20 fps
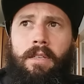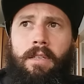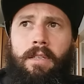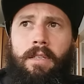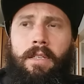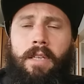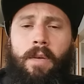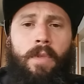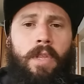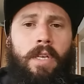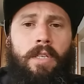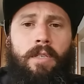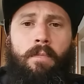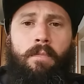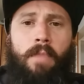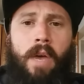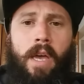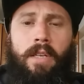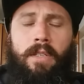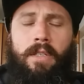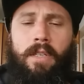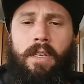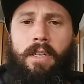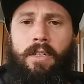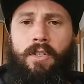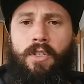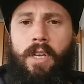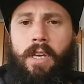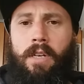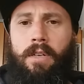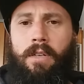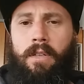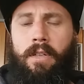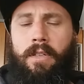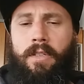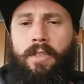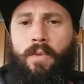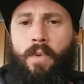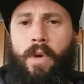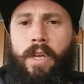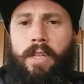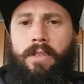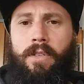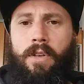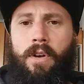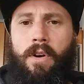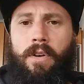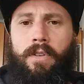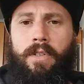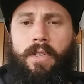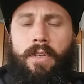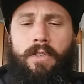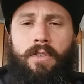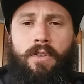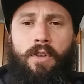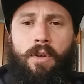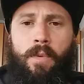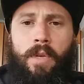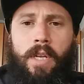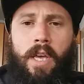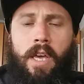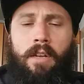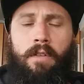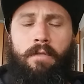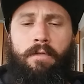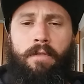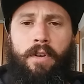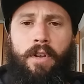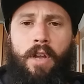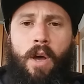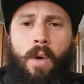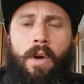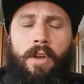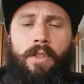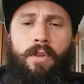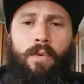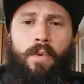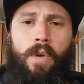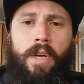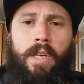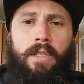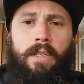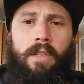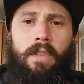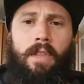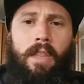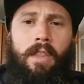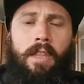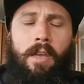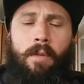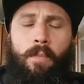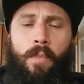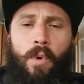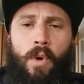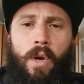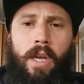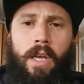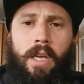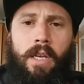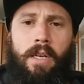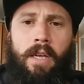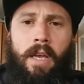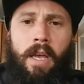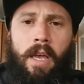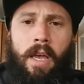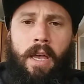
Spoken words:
some of these amazing, gentle and sweet dogs exterminated for no other reason than their breed,